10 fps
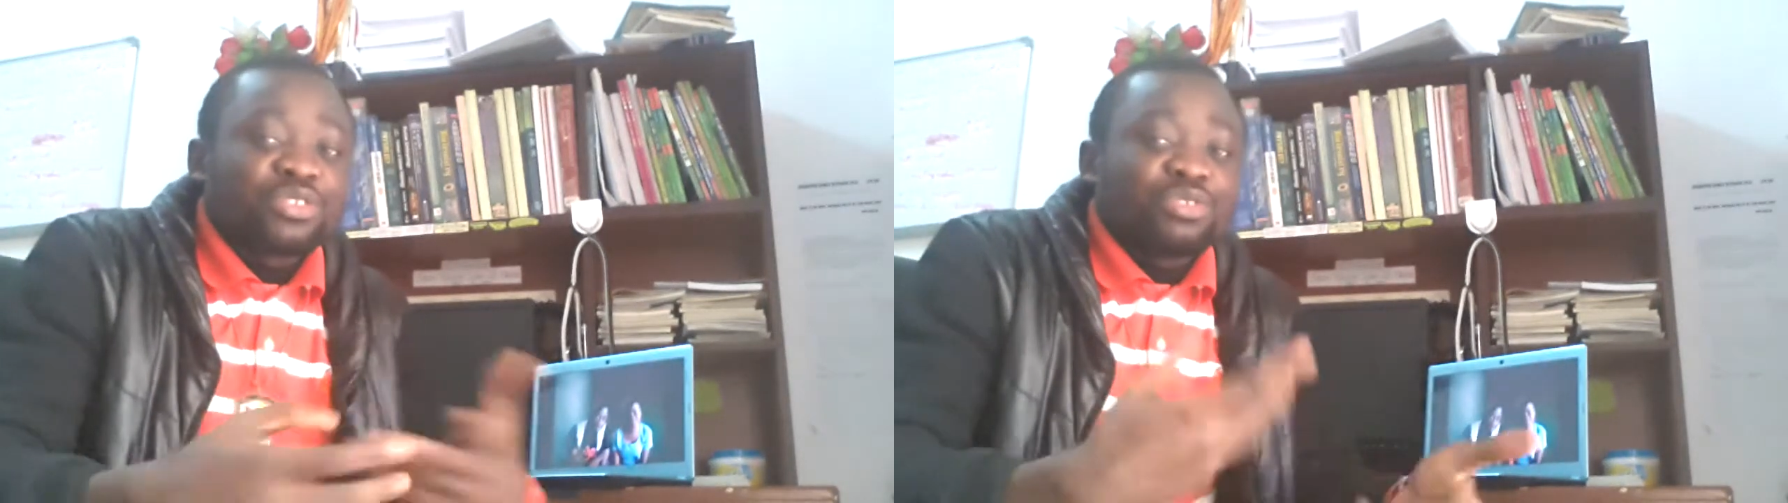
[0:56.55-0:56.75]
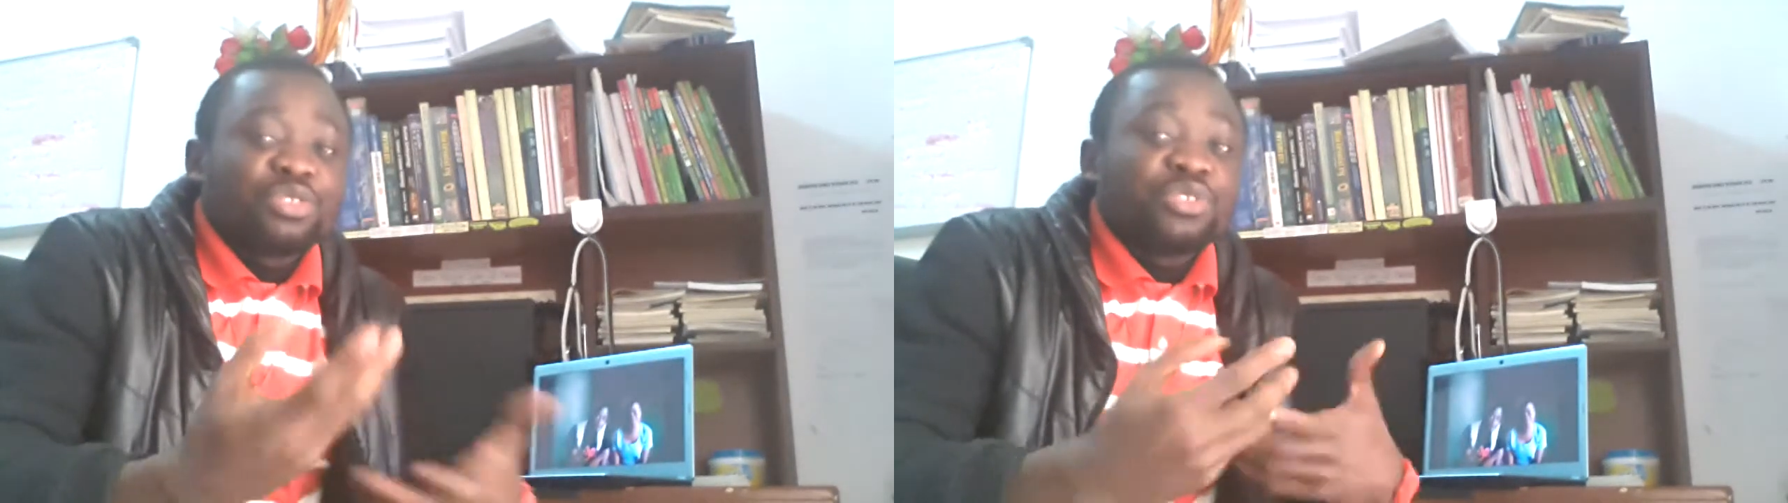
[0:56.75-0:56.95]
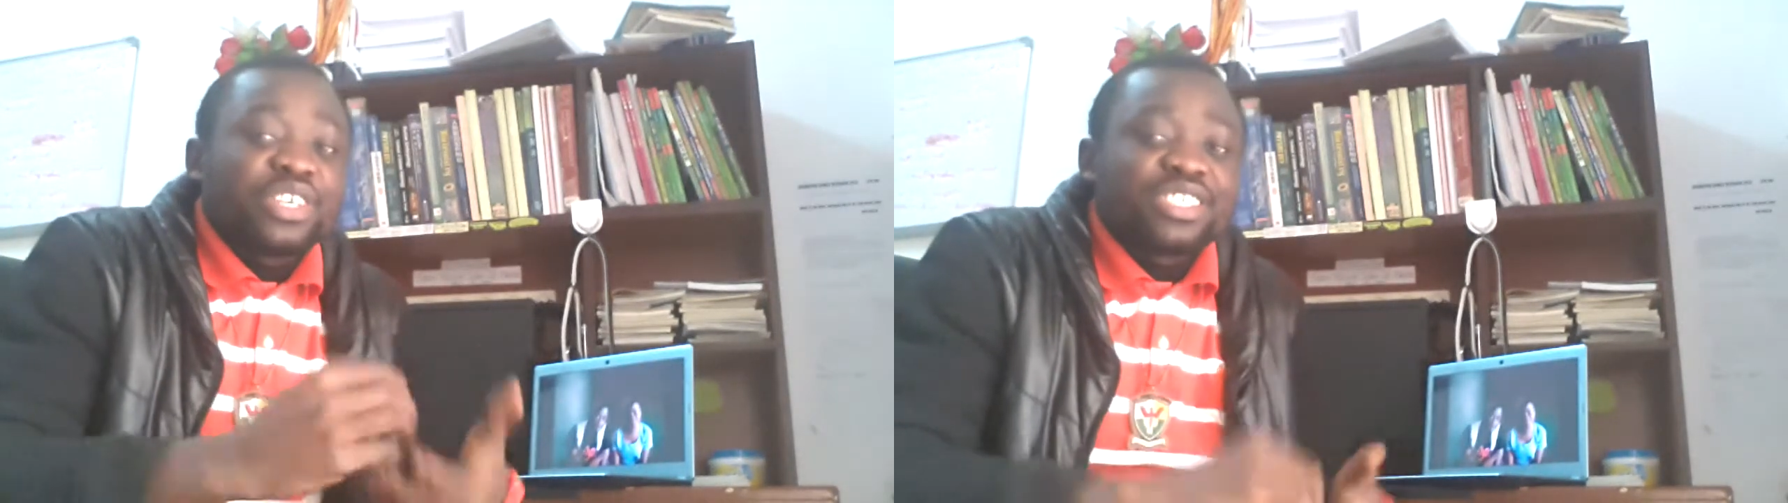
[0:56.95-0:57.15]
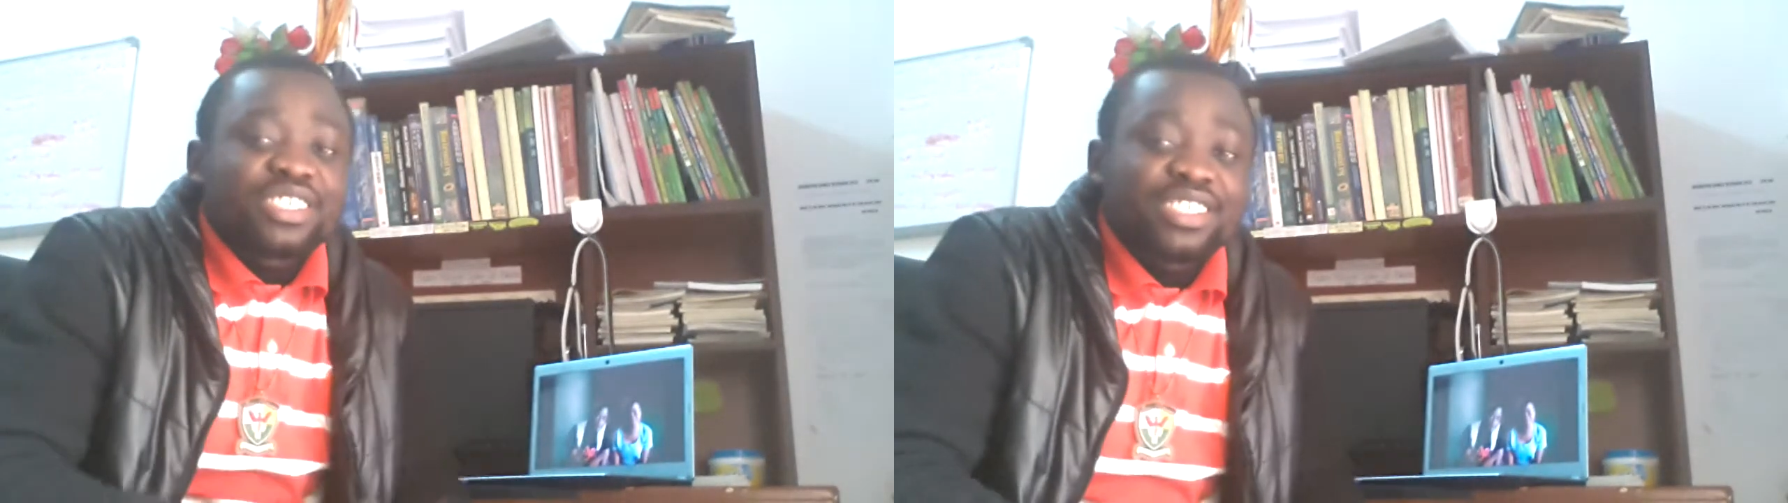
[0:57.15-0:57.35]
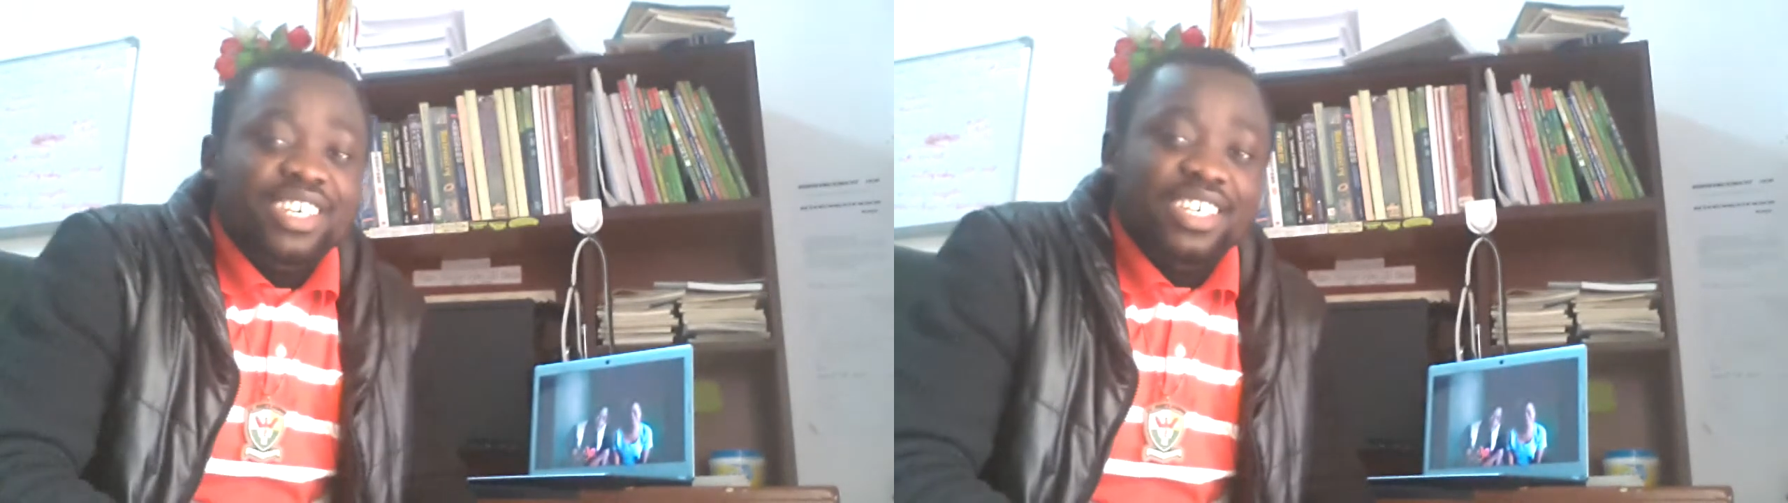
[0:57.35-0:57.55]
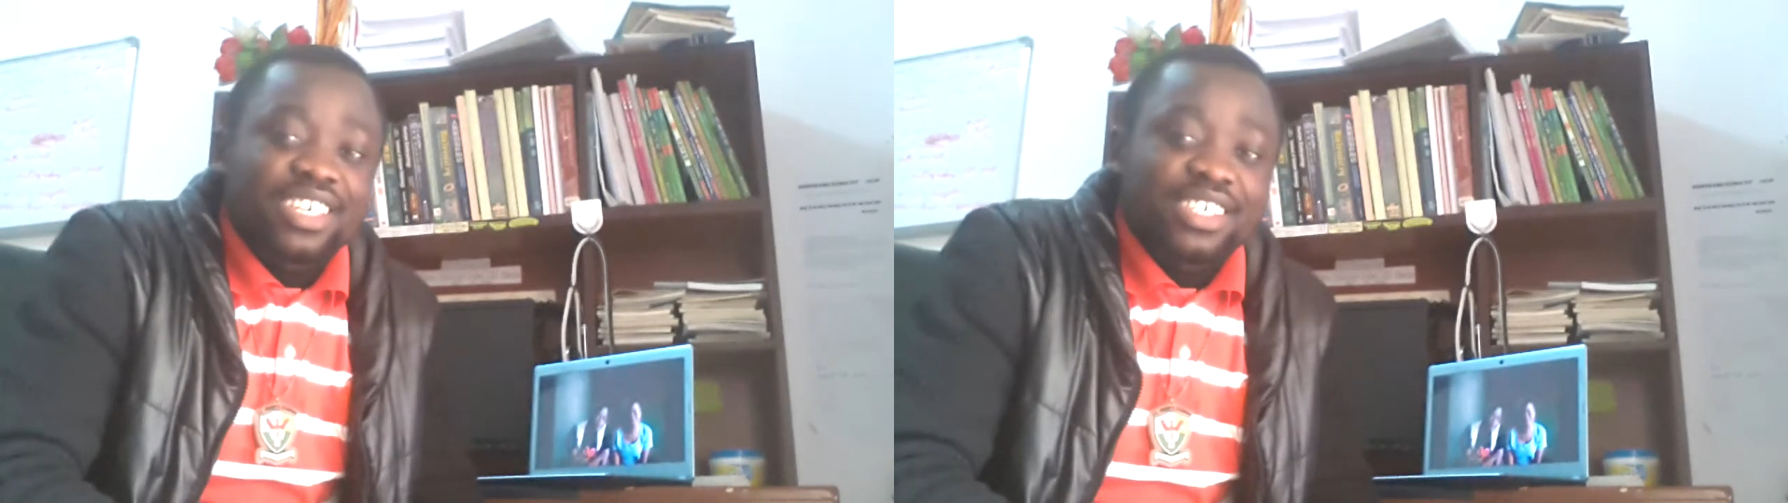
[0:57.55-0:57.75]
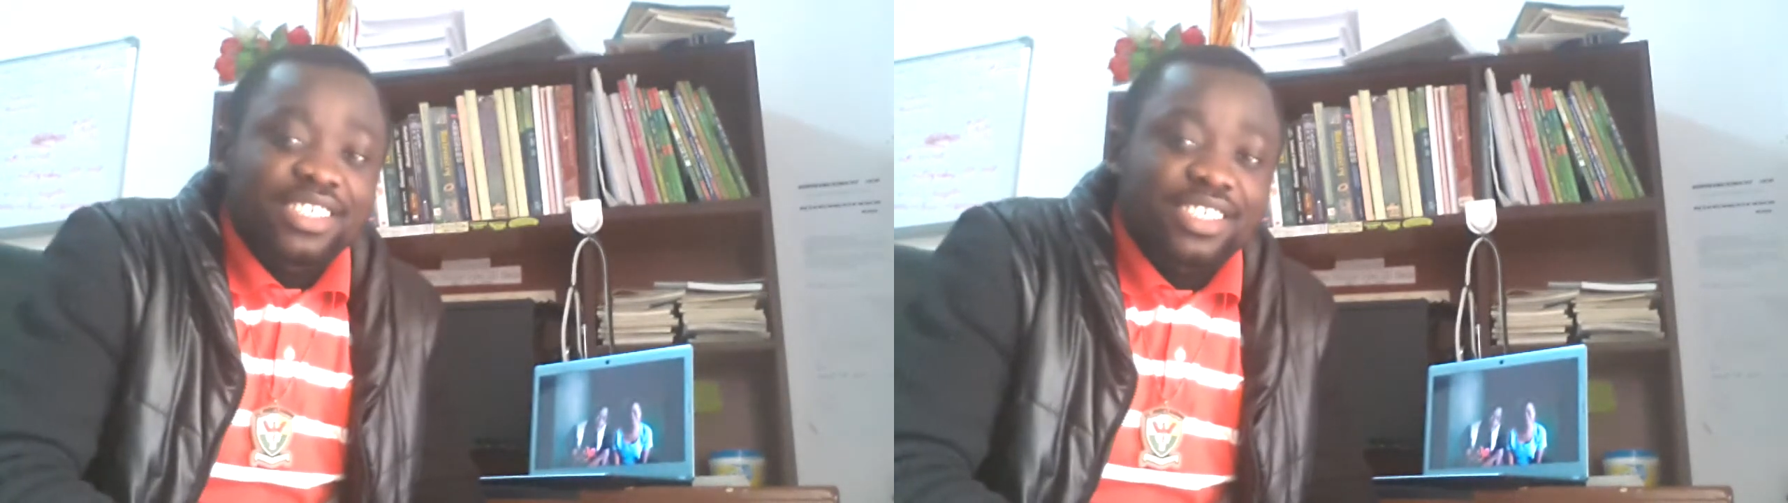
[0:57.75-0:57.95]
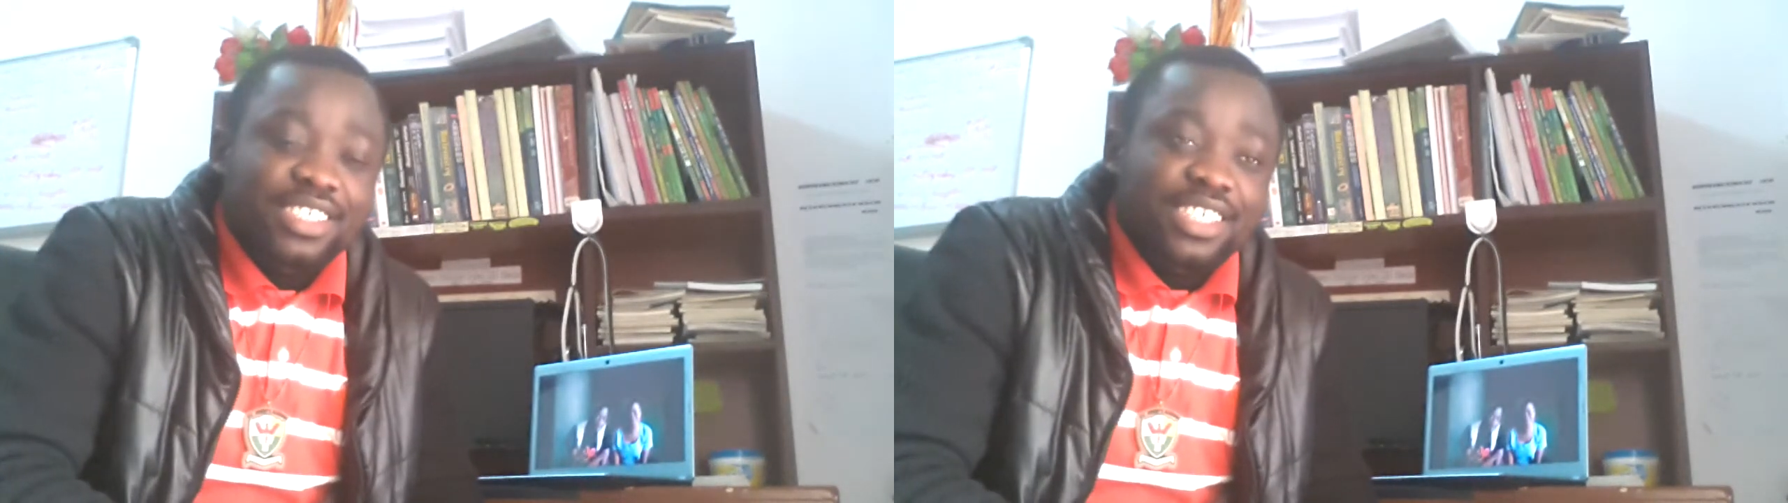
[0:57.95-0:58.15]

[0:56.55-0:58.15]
re-register again.